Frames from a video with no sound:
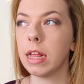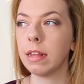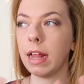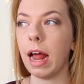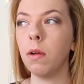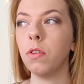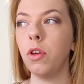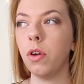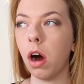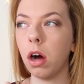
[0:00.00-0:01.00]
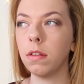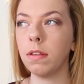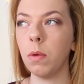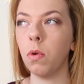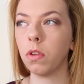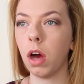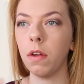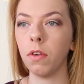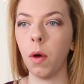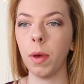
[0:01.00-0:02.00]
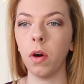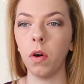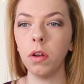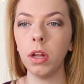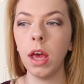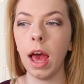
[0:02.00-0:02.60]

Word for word: There's clouds and you can't see what's kind of going on.